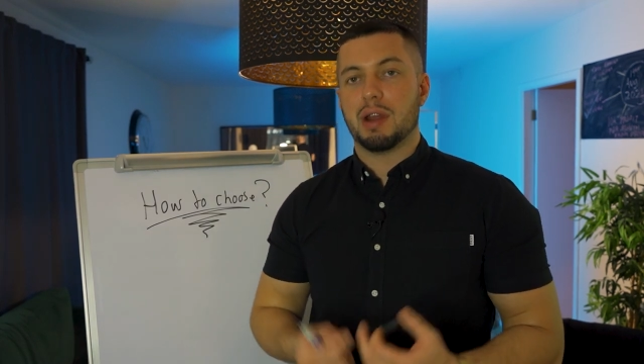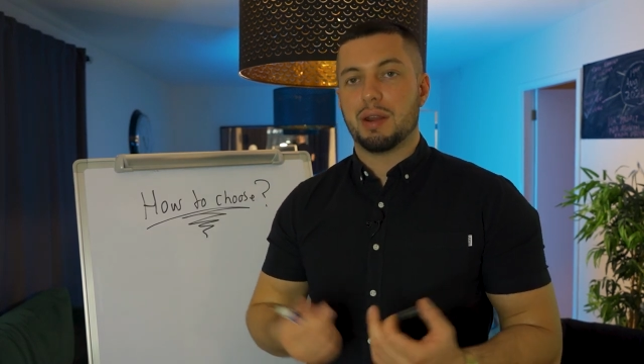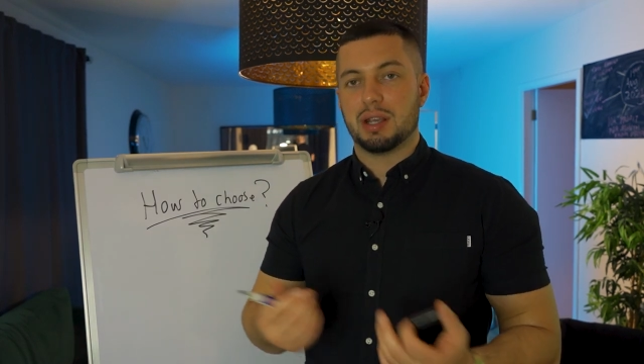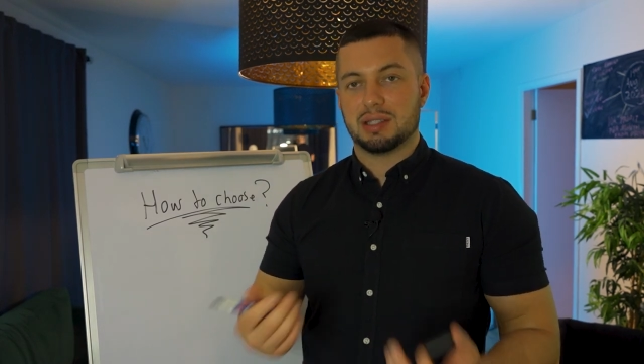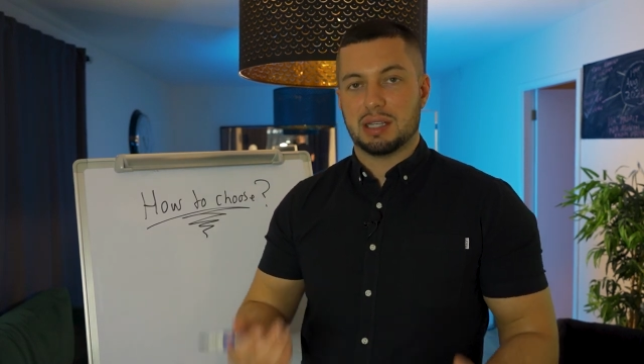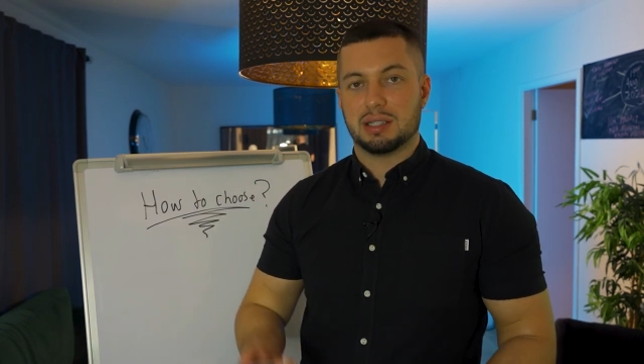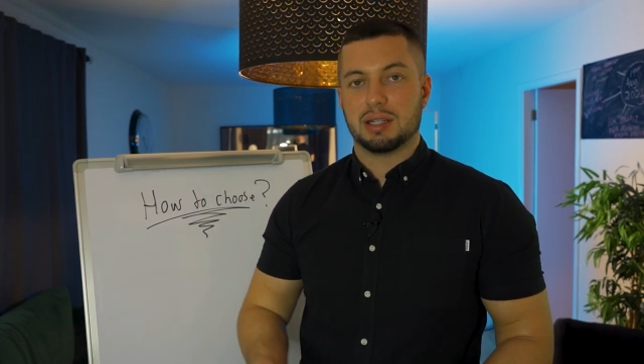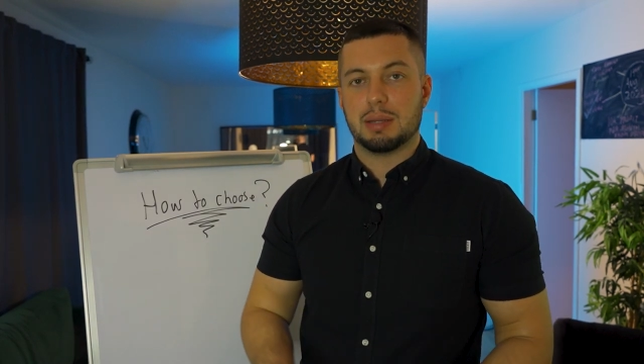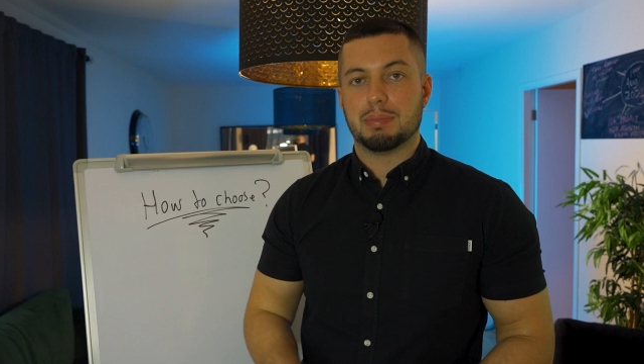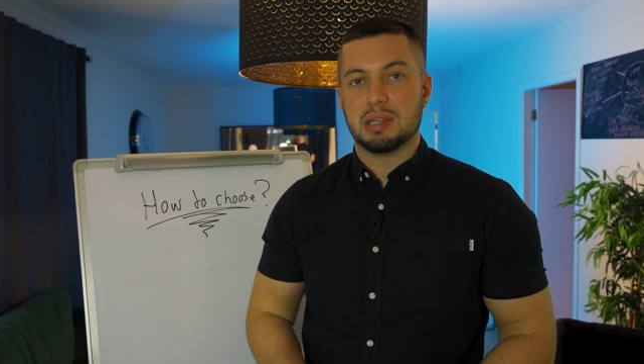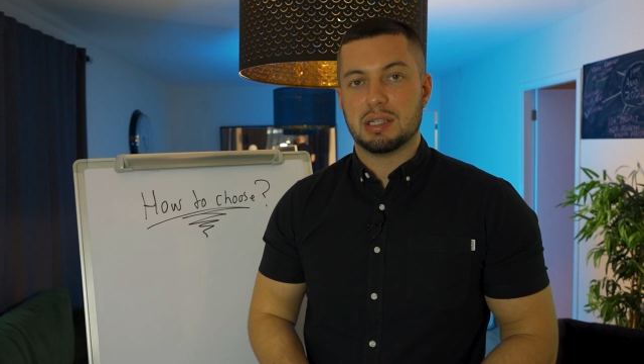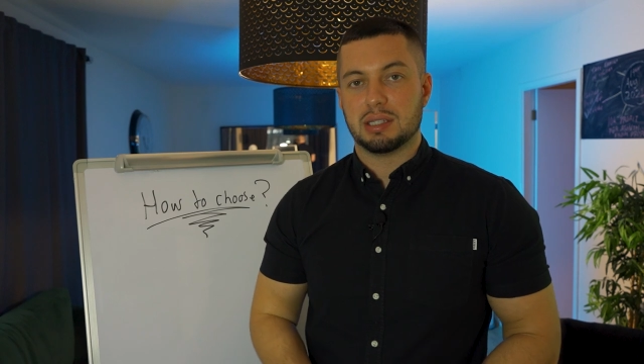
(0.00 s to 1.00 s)
very
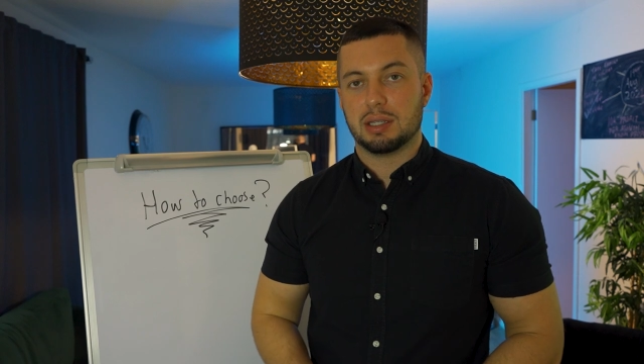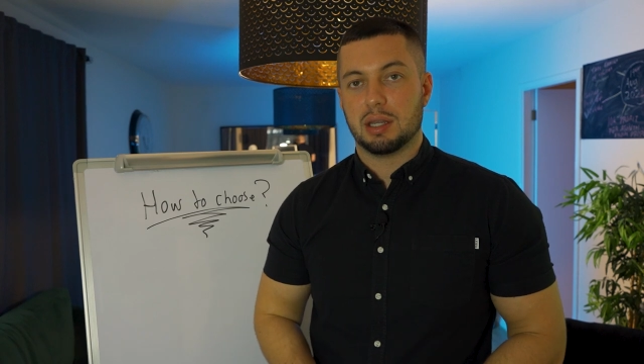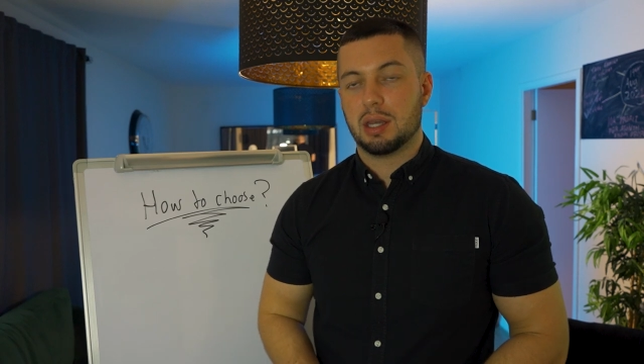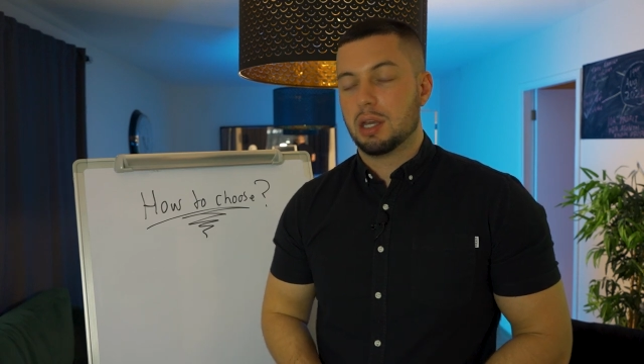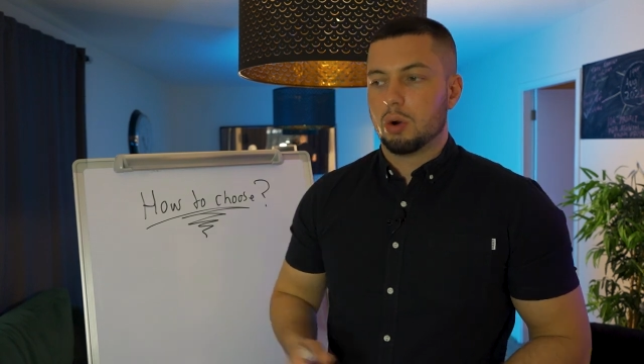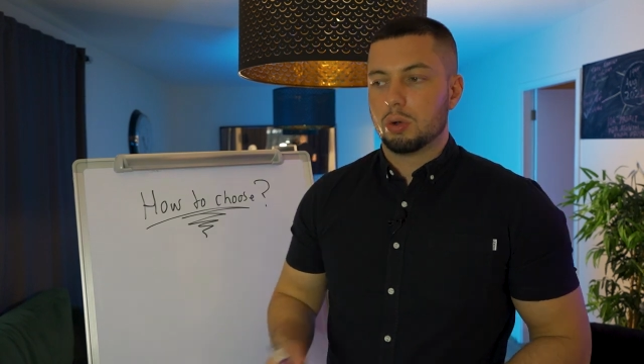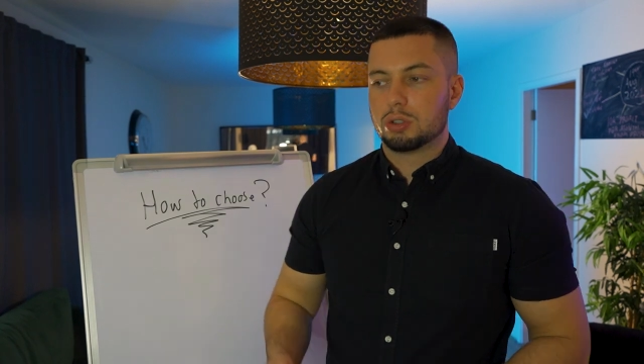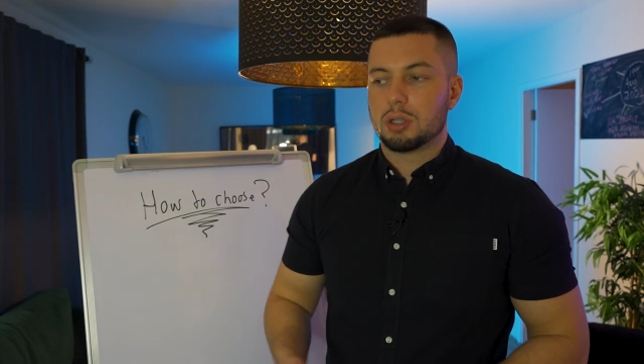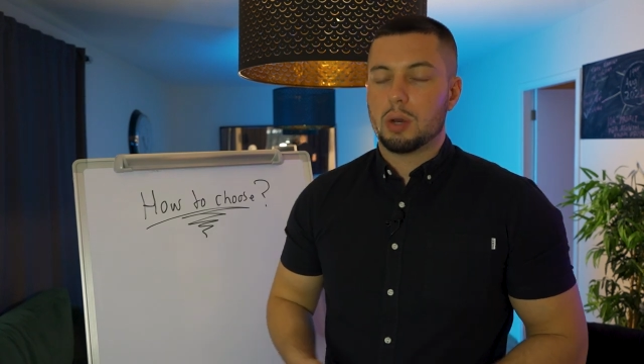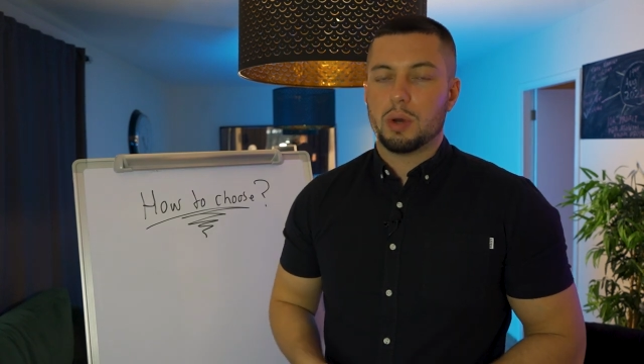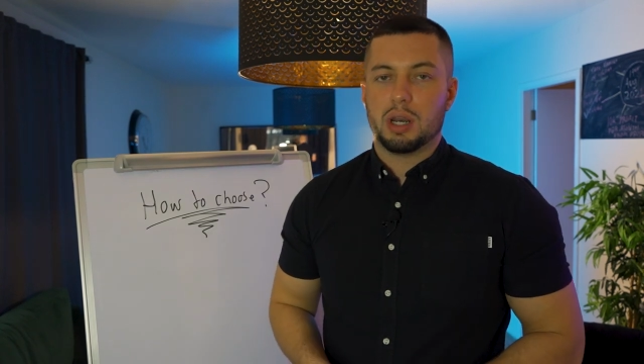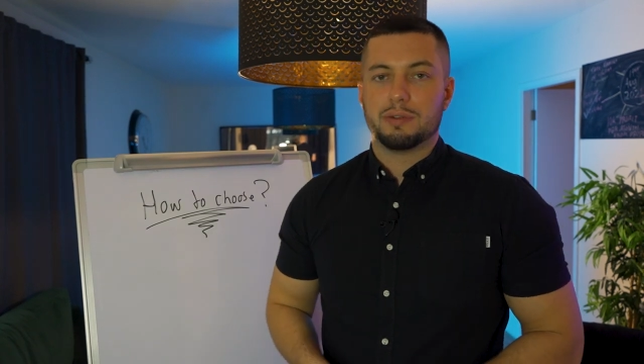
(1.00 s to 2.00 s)
aesthetically pleasing.
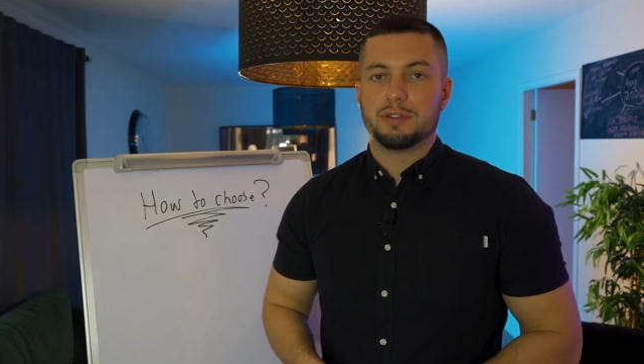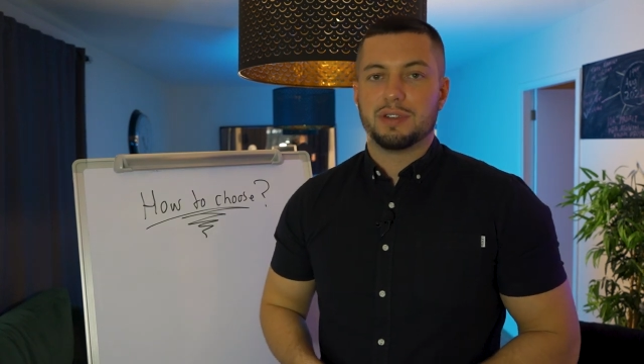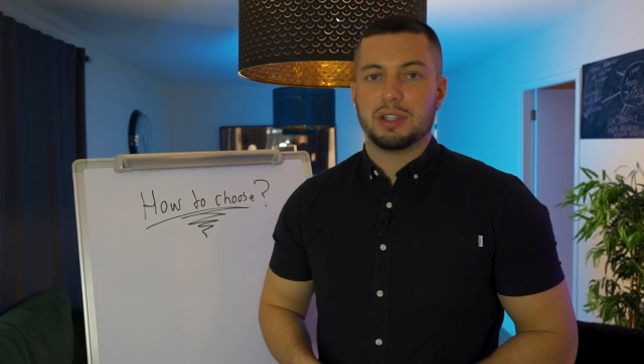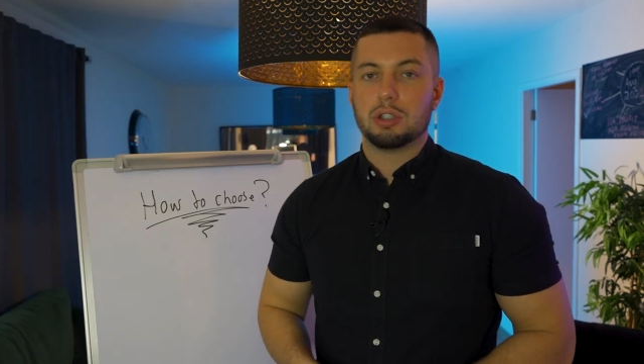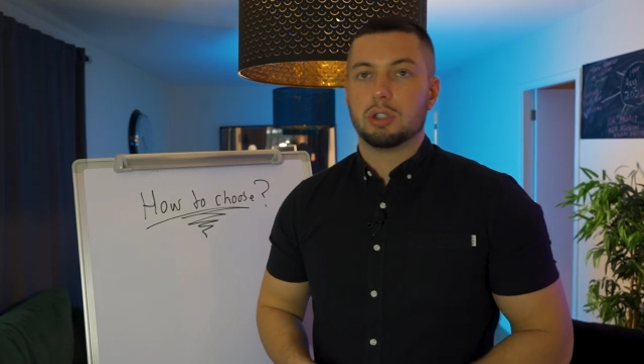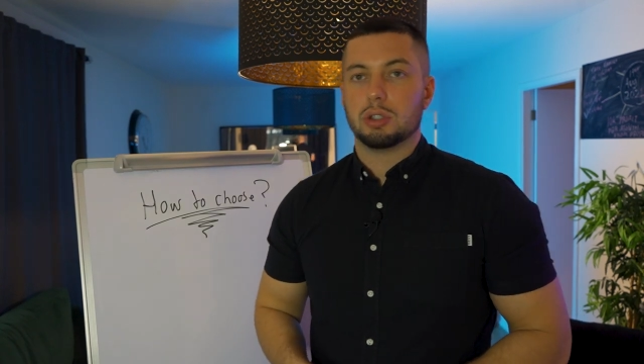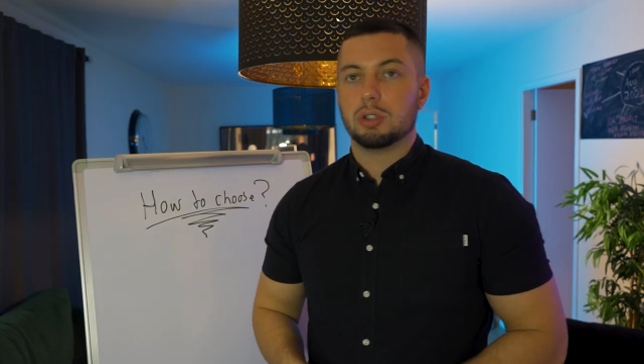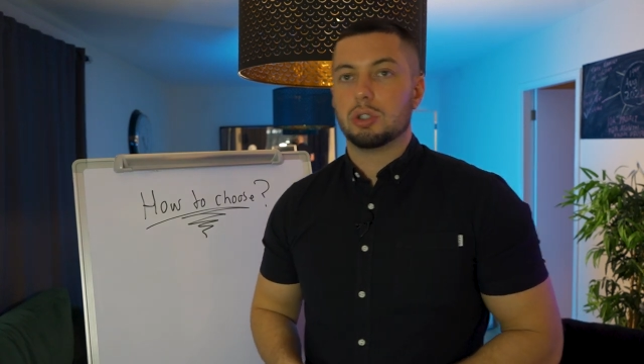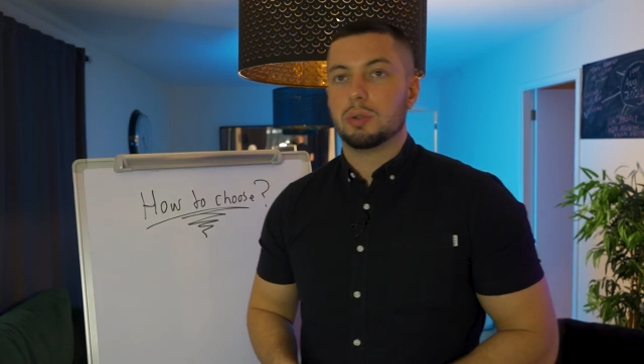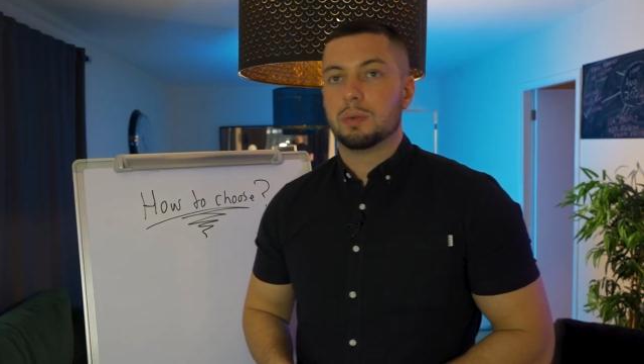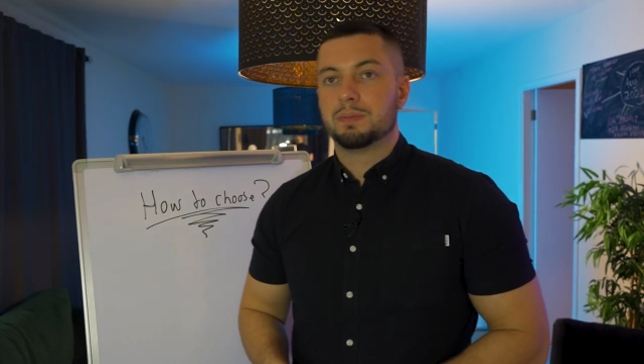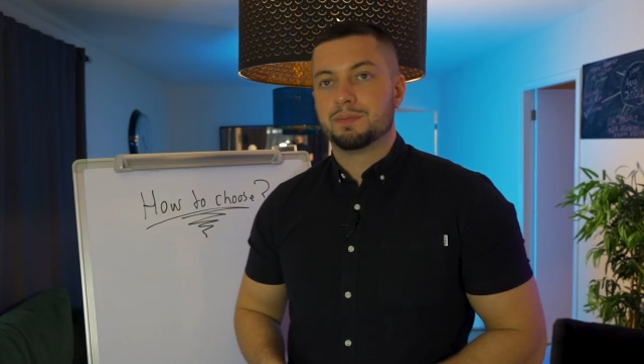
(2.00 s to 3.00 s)
Also, another thing you can do,